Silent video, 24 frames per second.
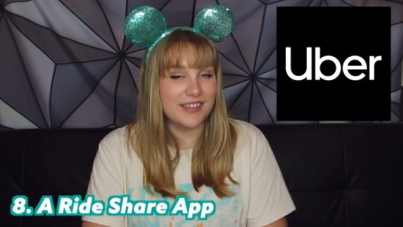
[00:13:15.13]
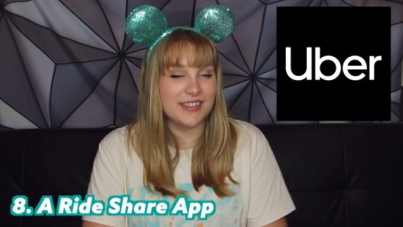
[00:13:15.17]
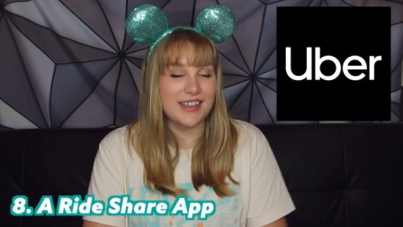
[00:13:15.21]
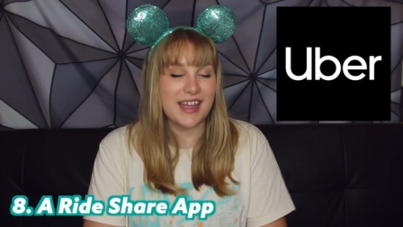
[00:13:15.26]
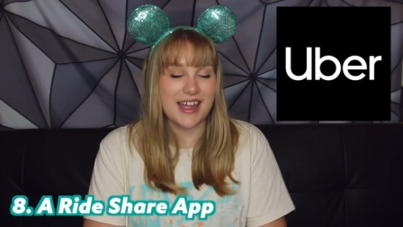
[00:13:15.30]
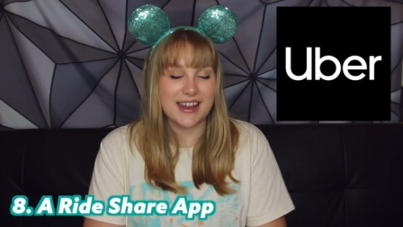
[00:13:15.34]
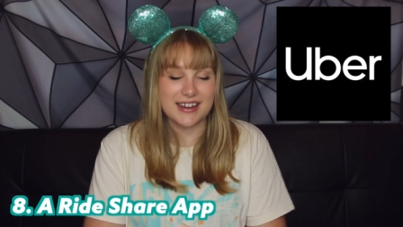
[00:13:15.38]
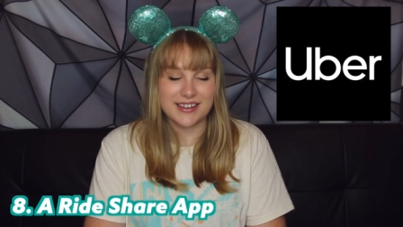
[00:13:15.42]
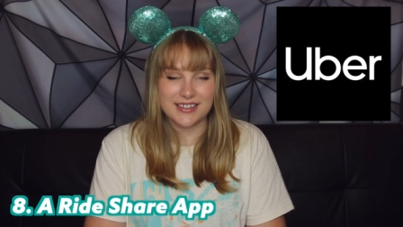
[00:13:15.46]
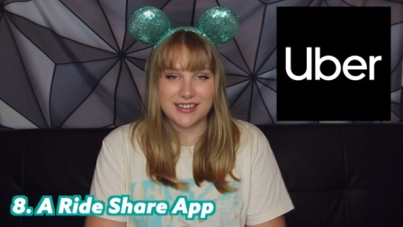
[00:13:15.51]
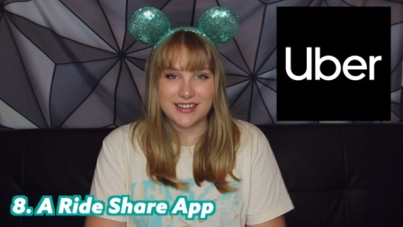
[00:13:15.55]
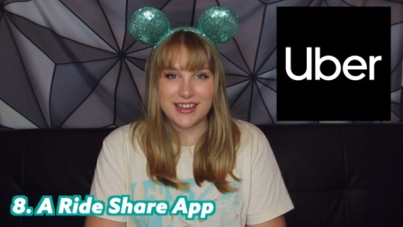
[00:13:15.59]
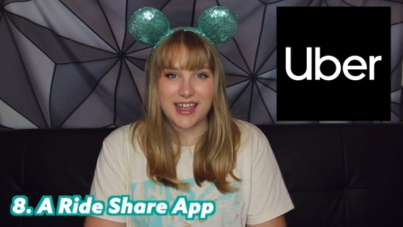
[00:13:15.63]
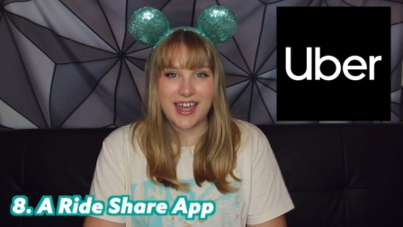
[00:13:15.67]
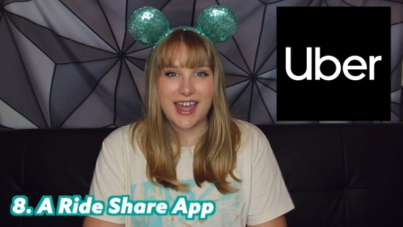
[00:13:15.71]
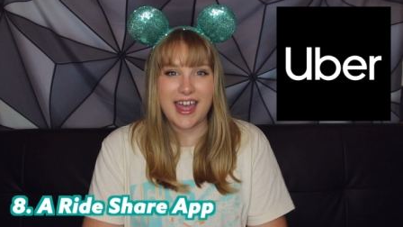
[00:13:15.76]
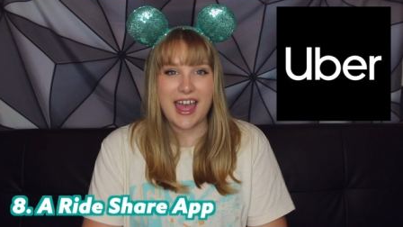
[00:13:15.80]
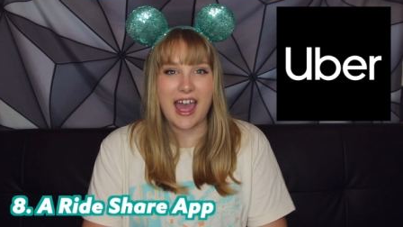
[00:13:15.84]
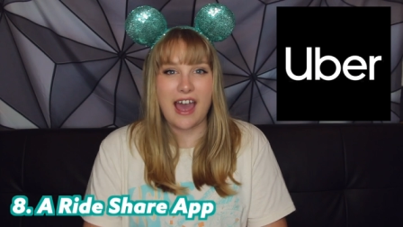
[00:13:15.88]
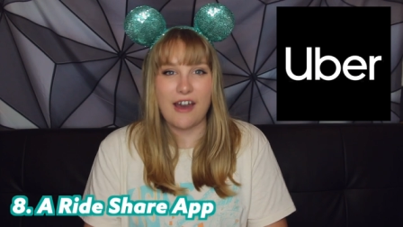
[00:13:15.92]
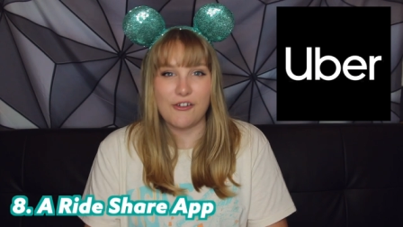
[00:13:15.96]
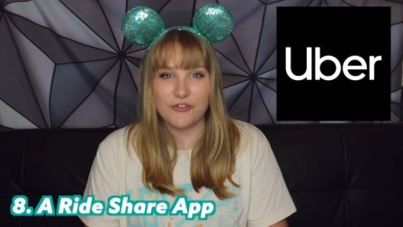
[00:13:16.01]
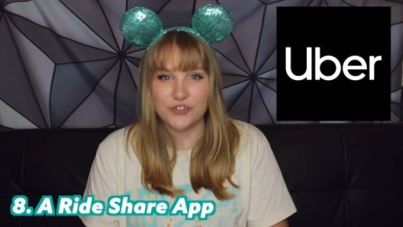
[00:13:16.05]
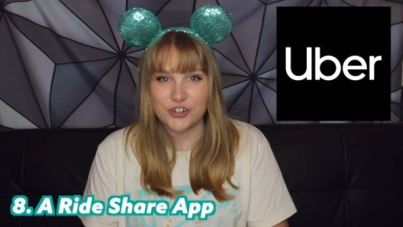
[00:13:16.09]
at the end of the
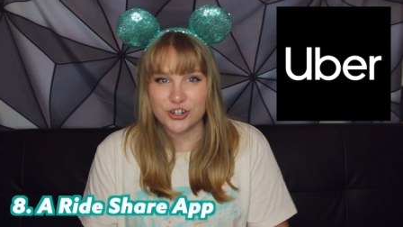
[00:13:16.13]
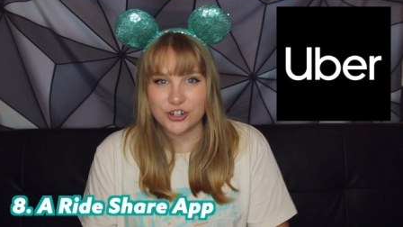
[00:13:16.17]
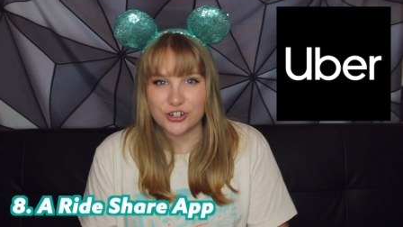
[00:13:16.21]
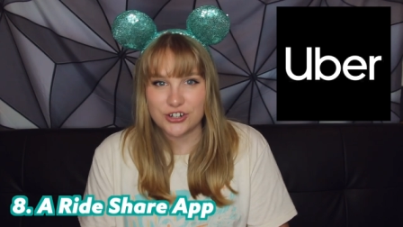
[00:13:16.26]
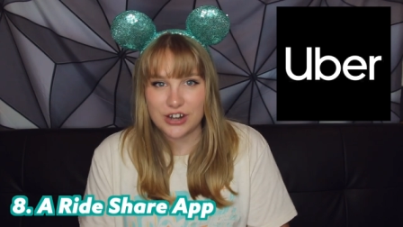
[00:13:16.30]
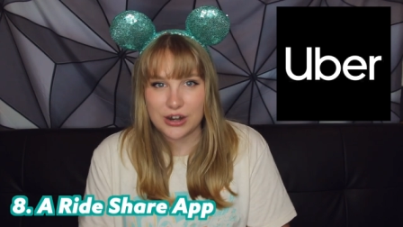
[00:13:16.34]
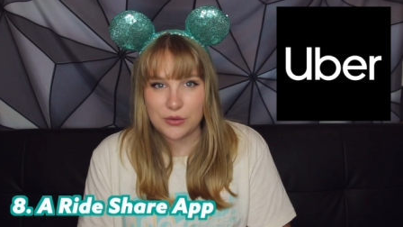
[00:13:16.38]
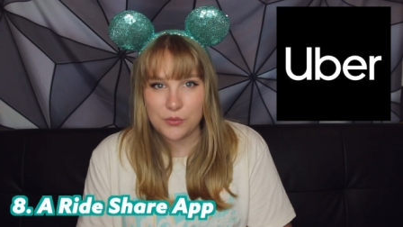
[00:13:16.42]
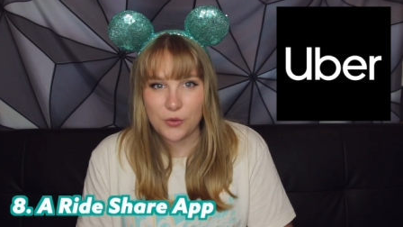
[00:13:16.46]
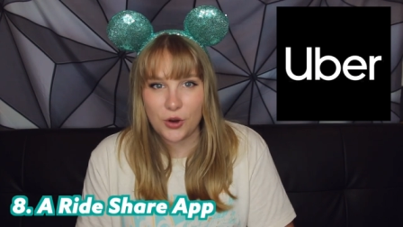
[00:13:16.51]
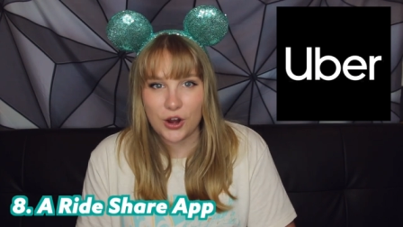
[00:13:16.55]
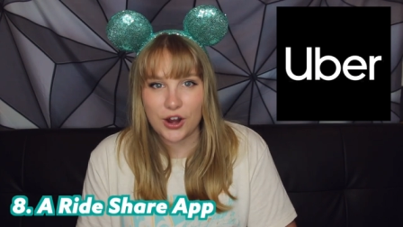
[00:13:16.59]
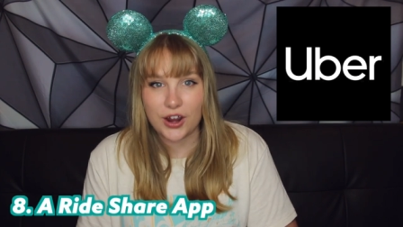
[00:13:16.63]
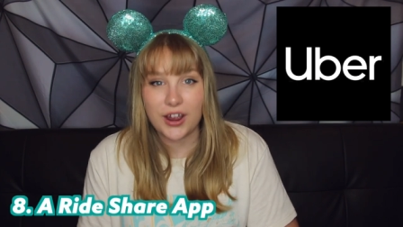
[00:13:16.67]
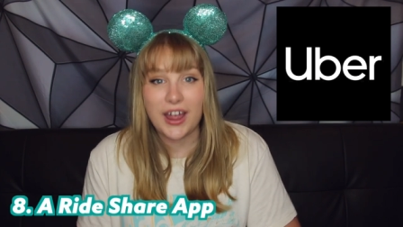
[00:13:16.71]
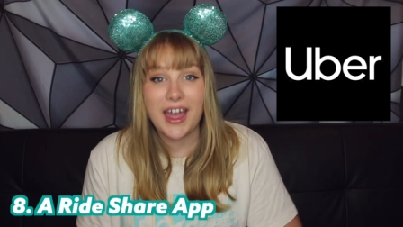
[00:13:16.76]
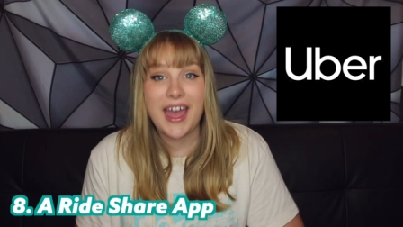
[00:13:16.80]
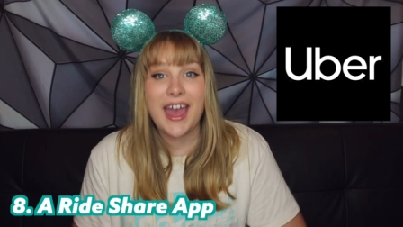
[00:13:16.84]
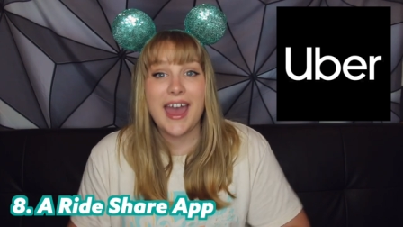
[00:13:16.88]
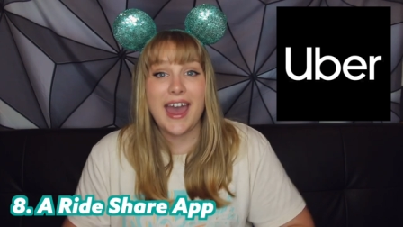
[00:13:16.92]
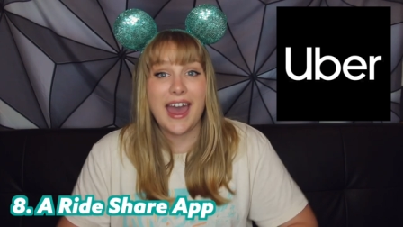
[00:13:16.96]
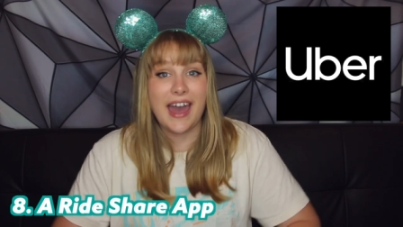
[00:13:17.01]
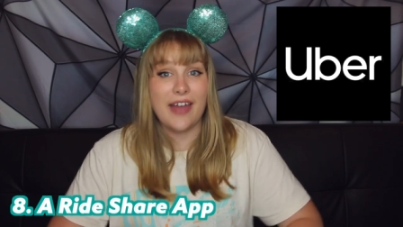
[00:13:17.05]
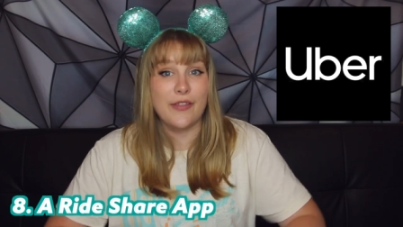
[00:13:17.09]
day after you're done work
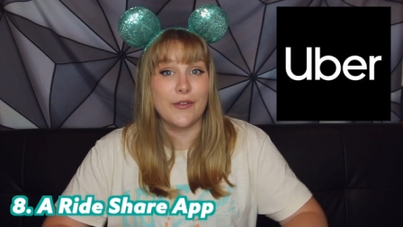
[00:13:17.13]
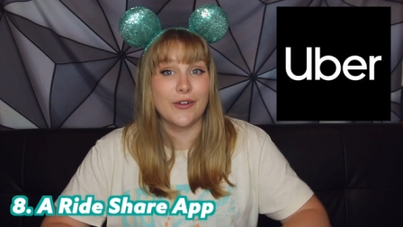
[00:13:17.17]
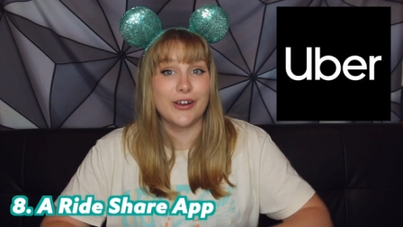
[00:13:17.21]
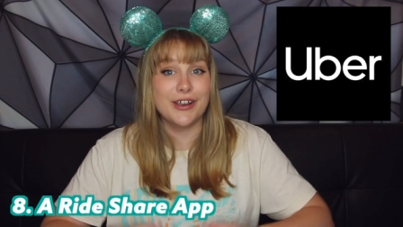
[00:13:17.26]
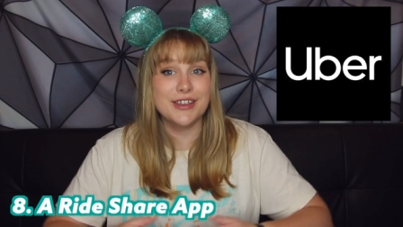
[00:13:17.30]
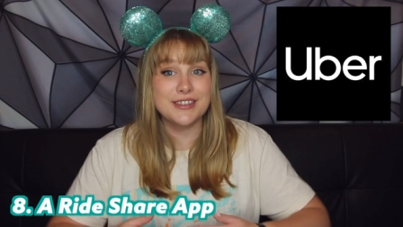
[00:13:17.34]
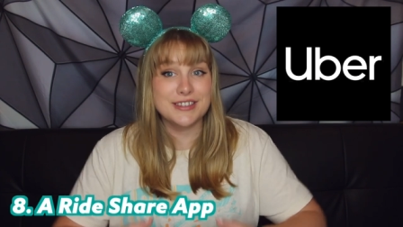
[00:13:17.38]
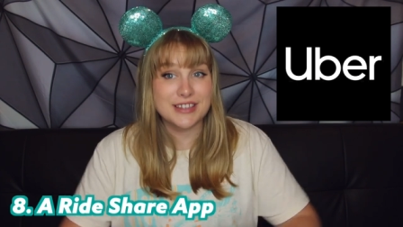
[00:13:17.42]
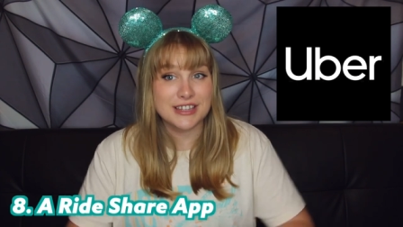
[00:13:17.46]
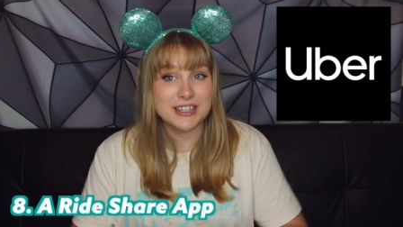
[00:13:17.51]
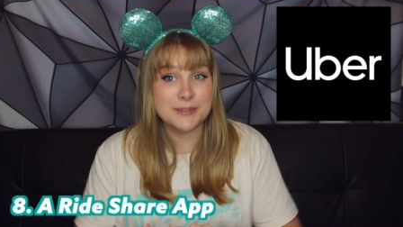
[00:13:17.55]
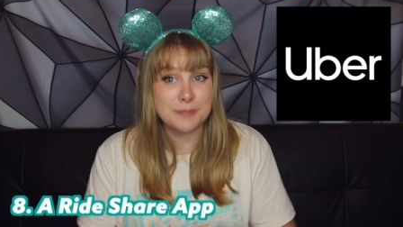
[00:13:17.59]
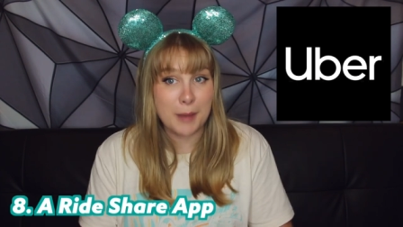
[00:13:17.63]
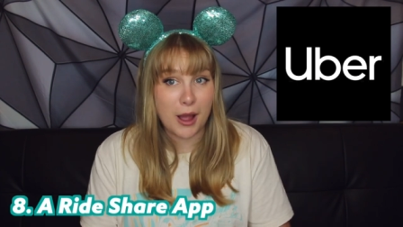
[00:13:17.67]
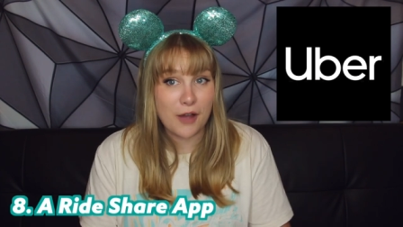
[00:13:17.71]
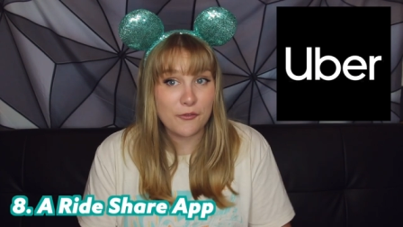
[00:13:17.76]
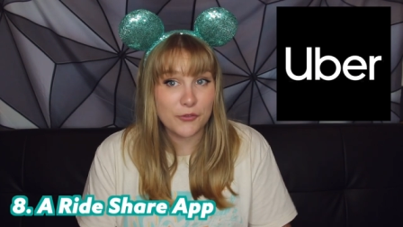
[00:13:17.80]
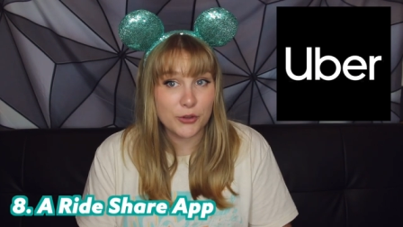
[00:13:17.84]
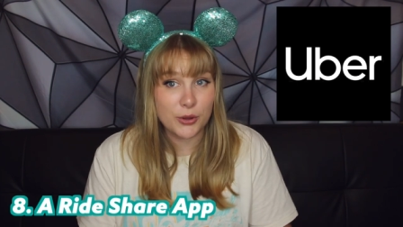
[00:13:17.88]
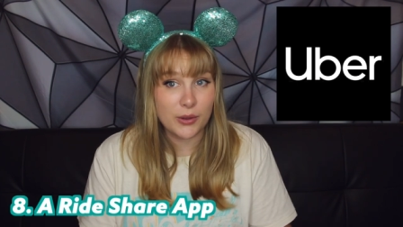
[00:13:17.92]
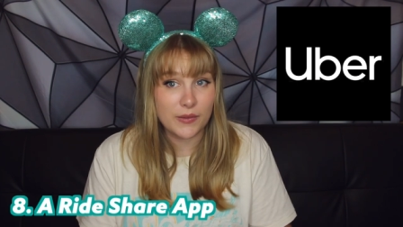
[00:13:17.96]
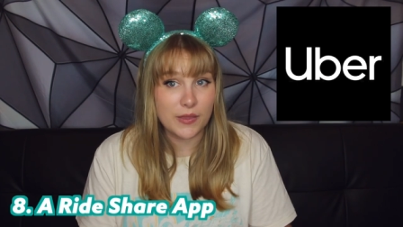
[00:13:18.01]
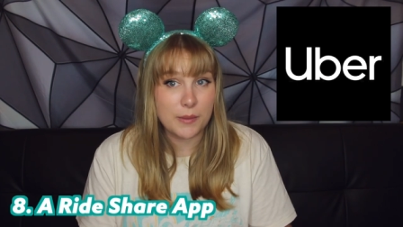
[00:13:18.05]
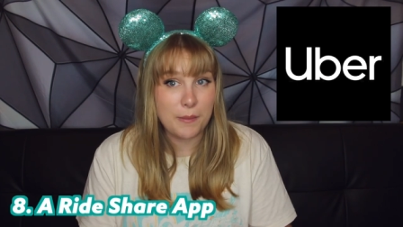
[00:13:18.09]
and there isn't a
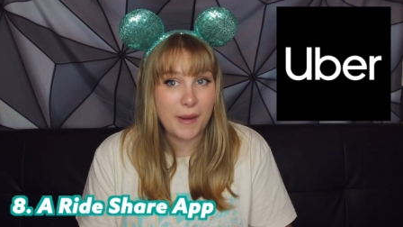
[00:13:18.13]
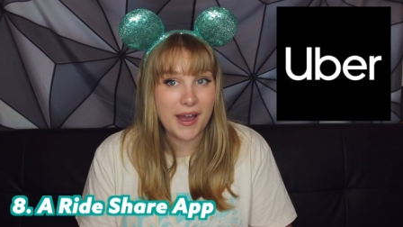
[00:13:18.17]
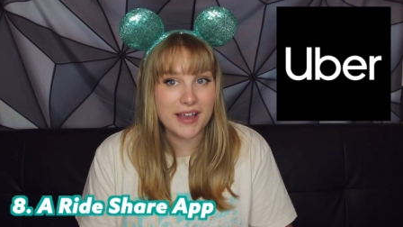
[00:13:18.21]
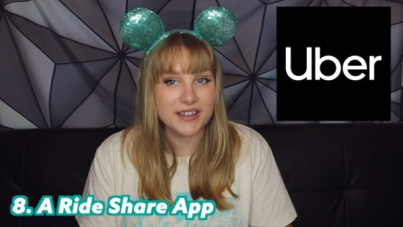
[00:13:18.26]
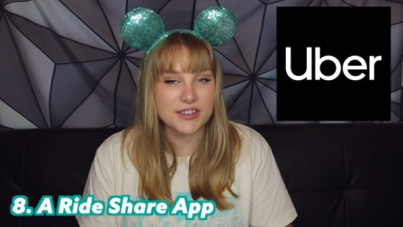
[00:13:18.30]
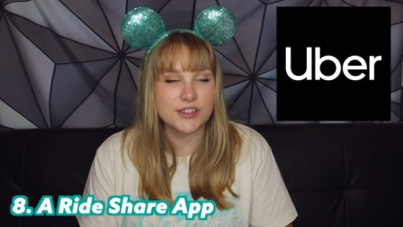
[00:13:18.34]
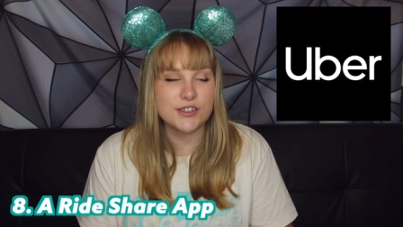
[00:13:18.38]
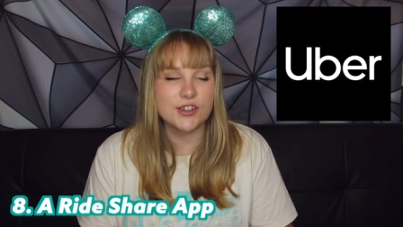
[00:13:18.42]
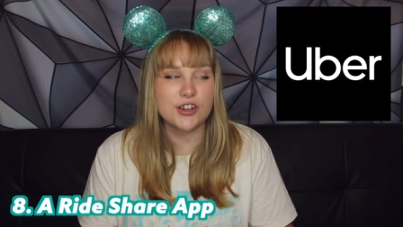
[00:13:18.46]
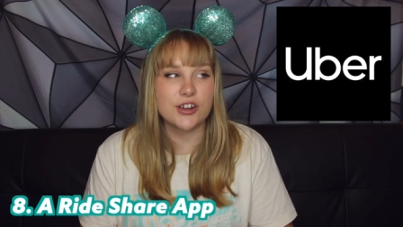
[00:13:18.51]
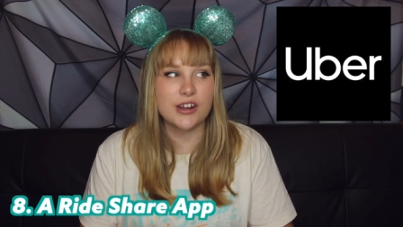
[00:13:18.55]
spot for you on the bus,